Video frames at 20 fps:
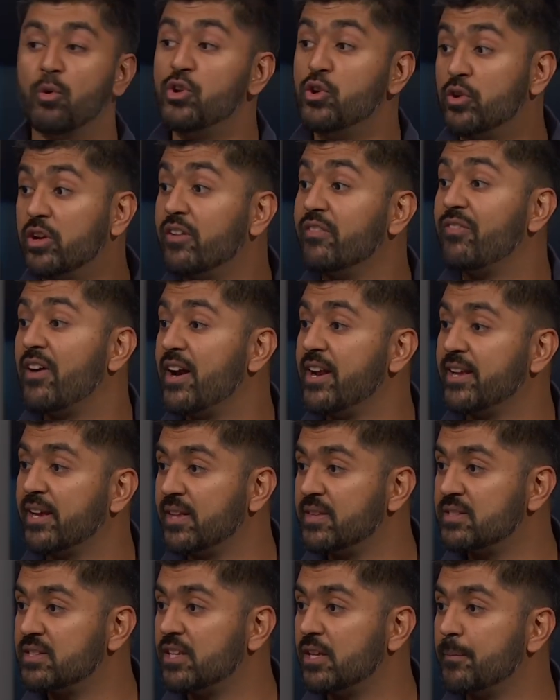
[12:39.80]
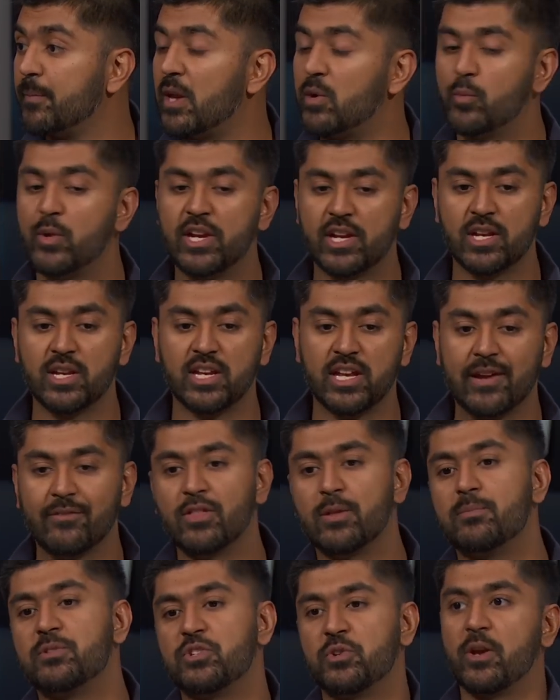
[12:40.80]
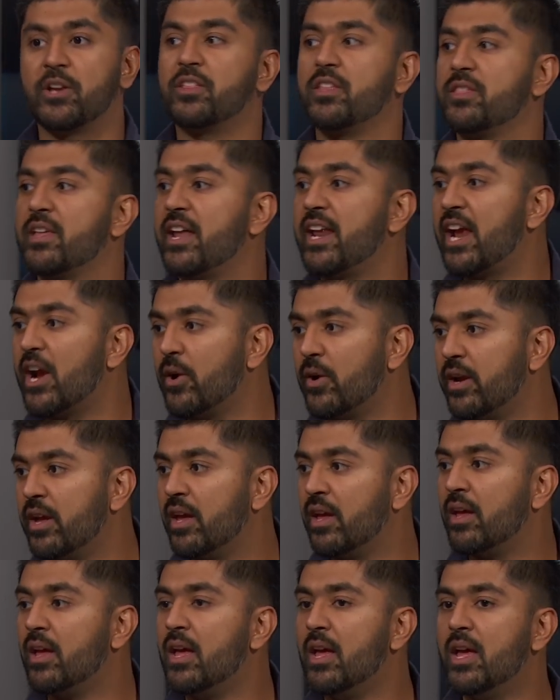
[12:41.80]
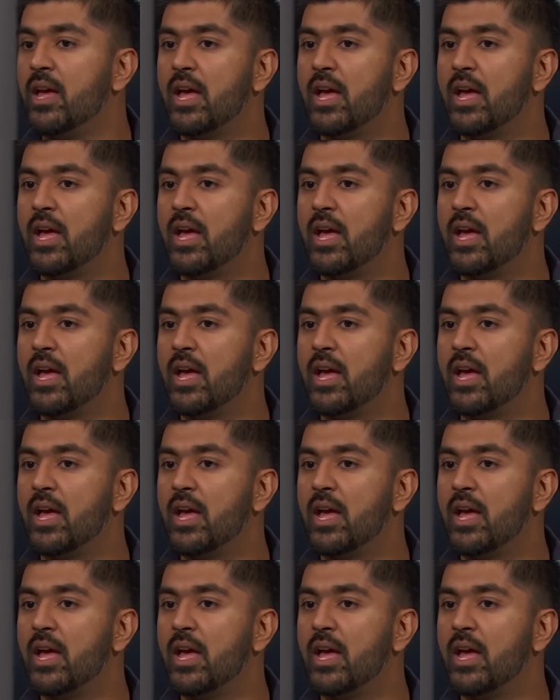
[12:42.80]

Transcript: where you can fight against them, and we can give them strength in that area